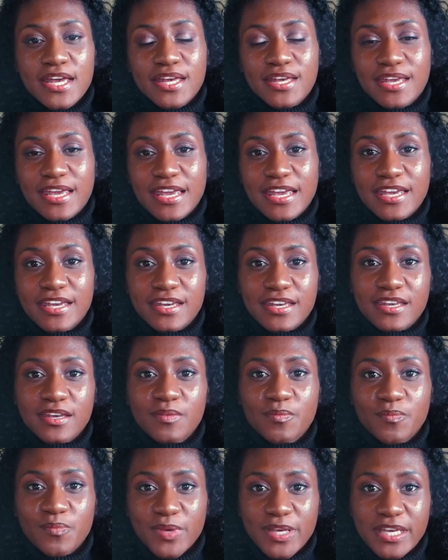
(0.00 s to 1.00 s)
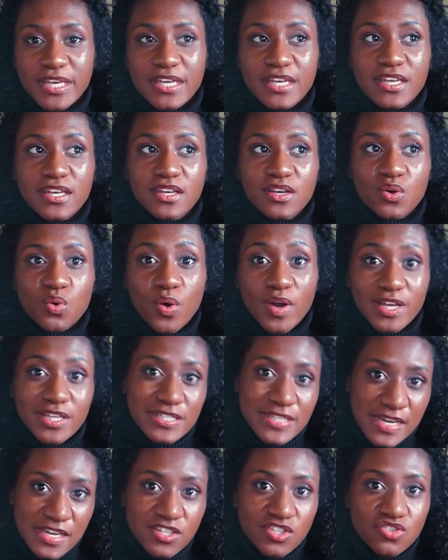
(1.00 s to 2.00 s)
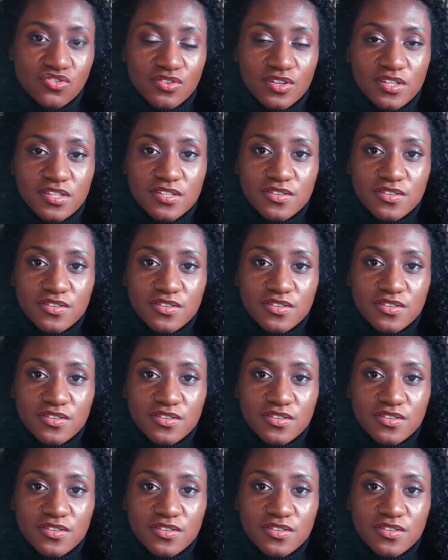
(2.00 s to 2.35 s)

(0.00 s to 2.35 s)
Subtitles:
it can be quite dangerous